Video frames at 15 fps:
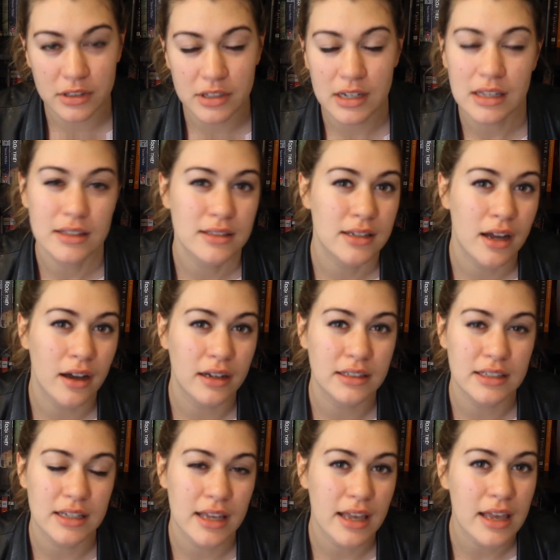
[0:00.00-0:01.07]
She is
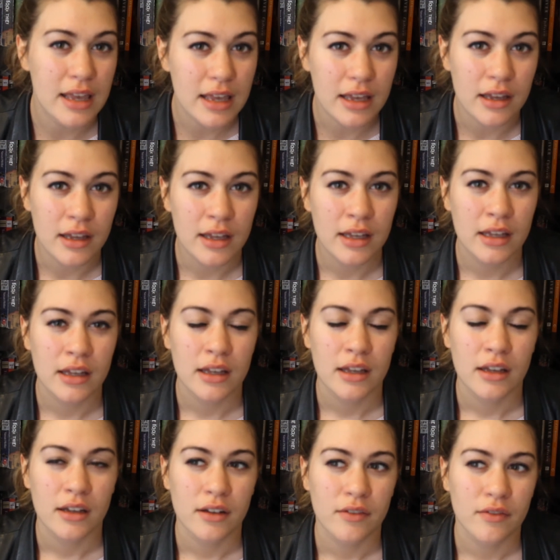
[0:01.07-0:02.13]
not a
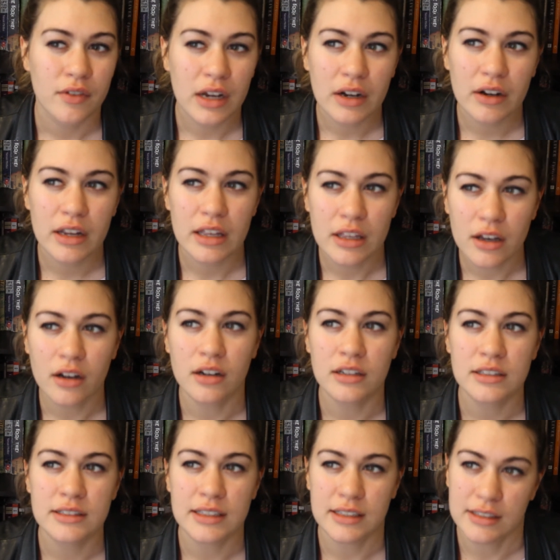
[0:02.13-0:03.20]
very
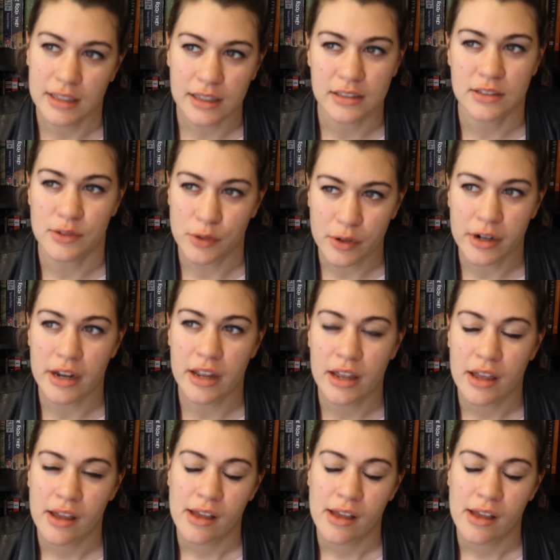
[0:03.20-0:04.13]
young success story.